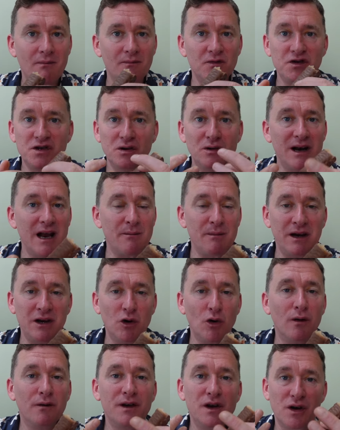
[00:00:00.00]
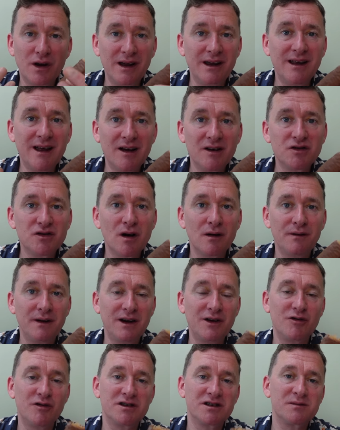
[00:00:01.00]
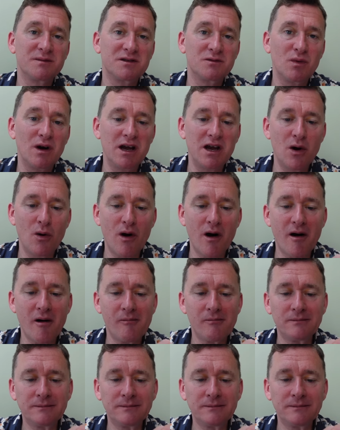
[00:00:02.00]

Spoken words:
Do let me know if you can get toffee crisps where you are.